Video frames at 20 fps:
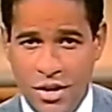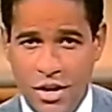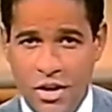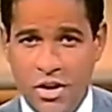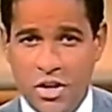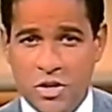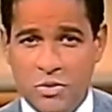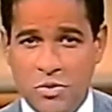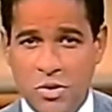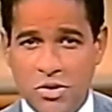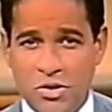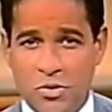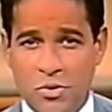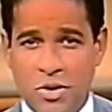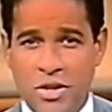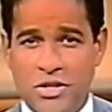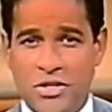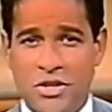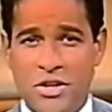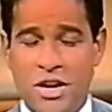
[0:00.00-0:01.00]
In his most
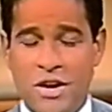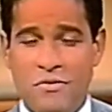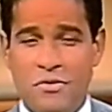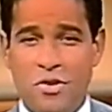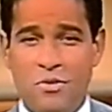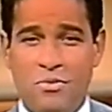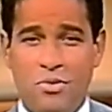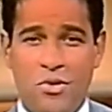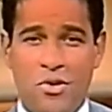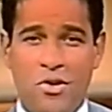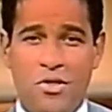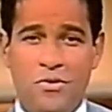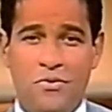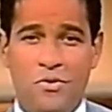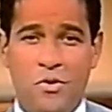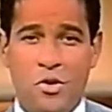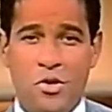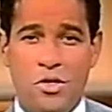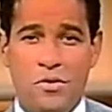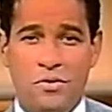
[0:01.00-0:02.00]
recent effort, Born on the
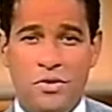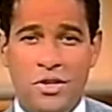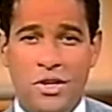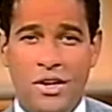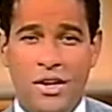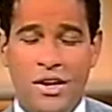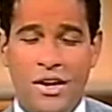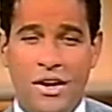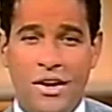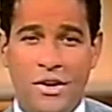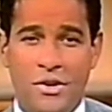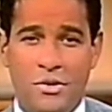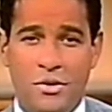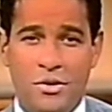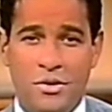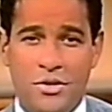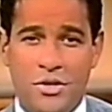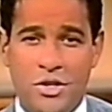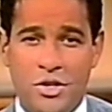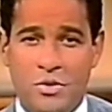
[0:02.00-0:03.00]
4th of July,
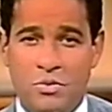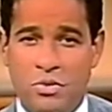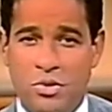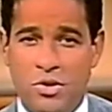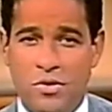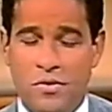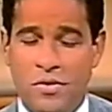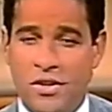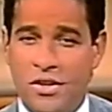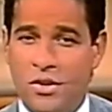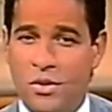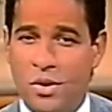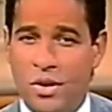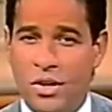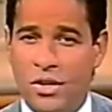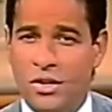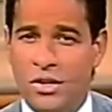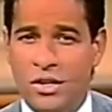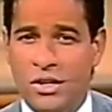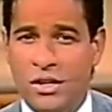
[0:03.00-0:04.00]
Cruise has proven that
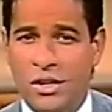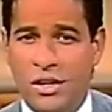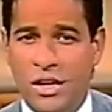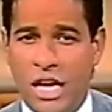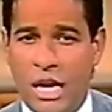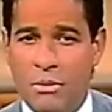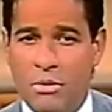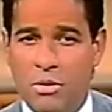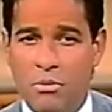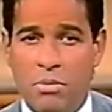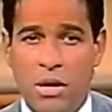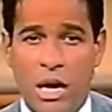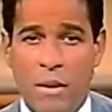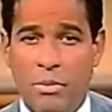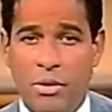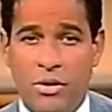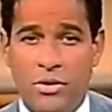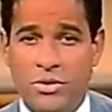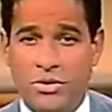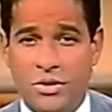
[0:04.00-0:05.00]
critical acclaim and
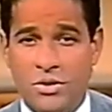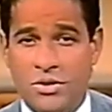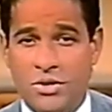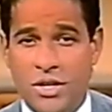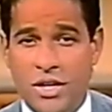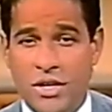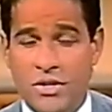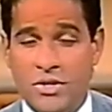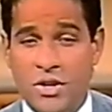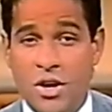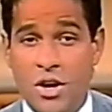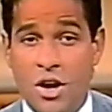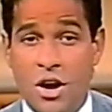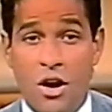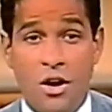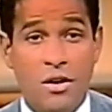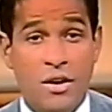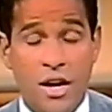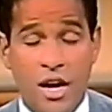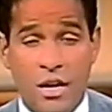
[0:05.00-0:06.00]
popular success
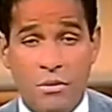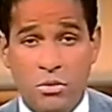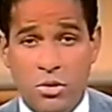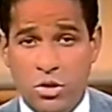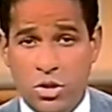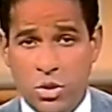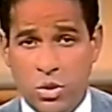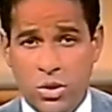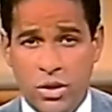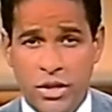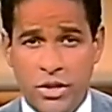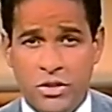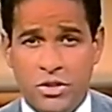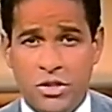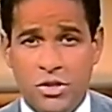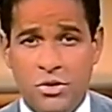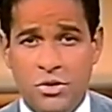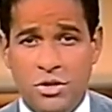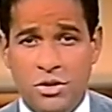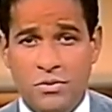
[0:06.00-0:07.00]
are not mutually
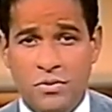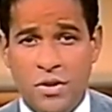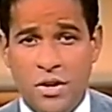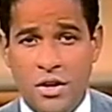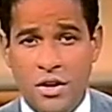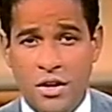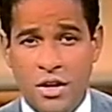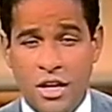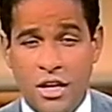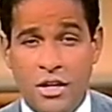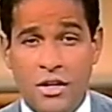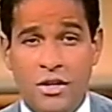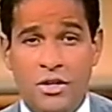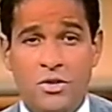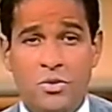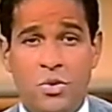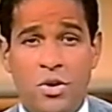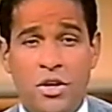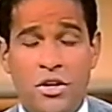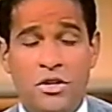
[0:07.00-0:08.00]
exclusive. He
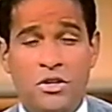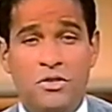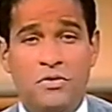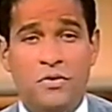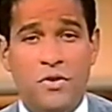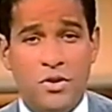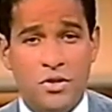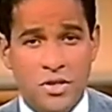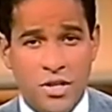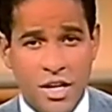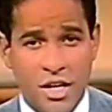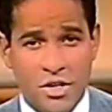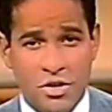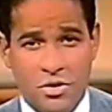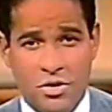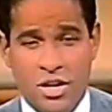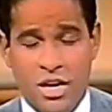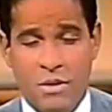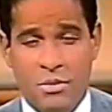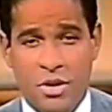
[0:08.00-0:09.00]
has won his first
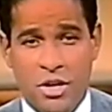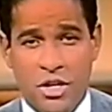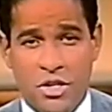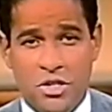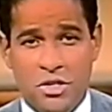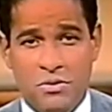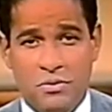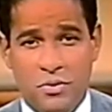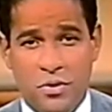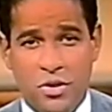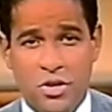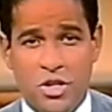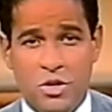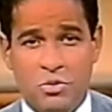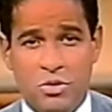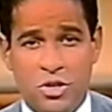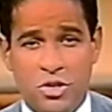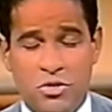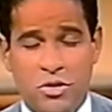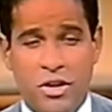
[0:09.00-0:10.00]
Oscar nomination for his
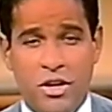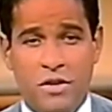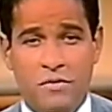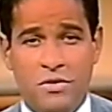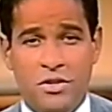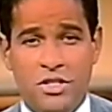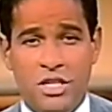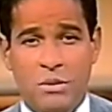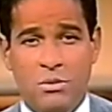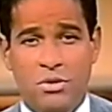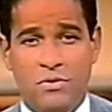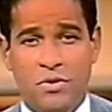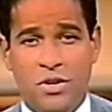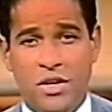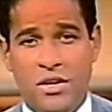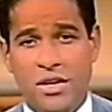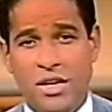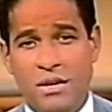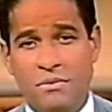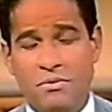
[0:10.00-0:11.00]
portrayal of disabled
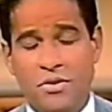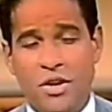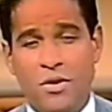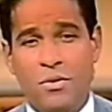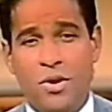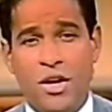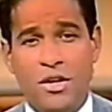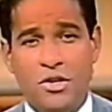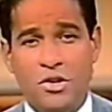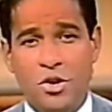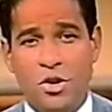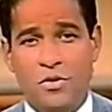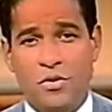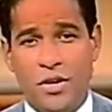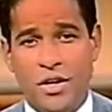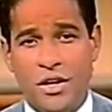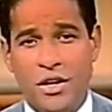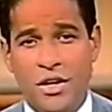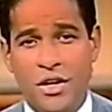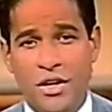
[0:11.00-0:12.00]
Vietnam vet Ron
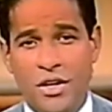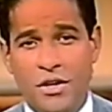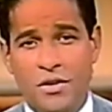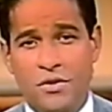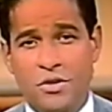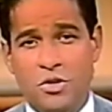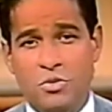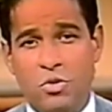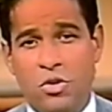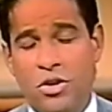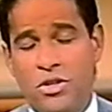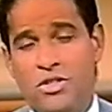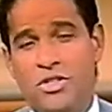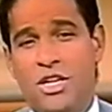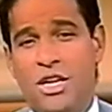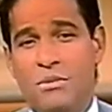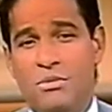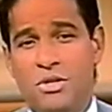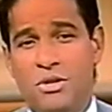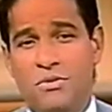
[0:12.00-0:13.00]
Kovic. This morning,
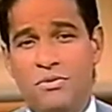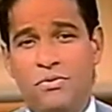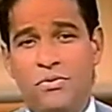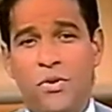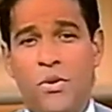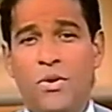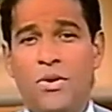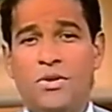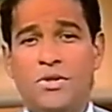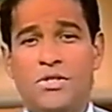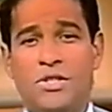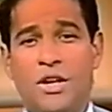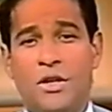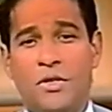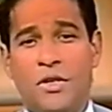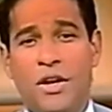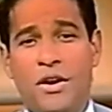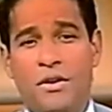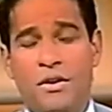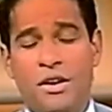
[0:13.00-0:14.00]
Tom's in Florence,
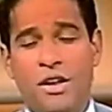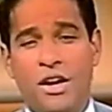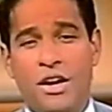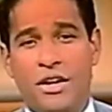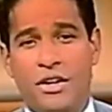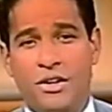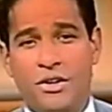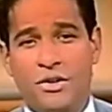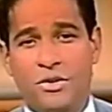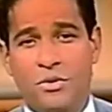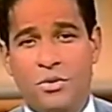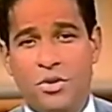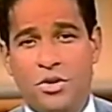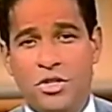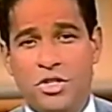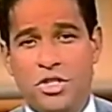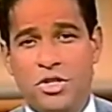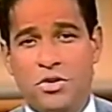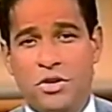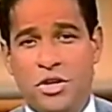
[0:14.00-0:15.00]
South Carolina, where
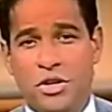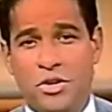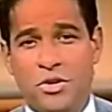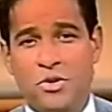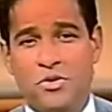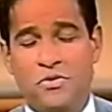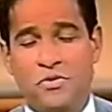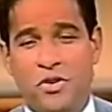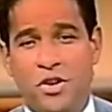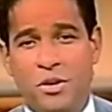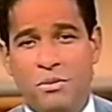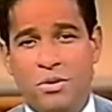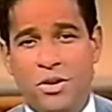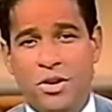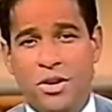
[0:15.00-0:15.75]
he's shooting a new film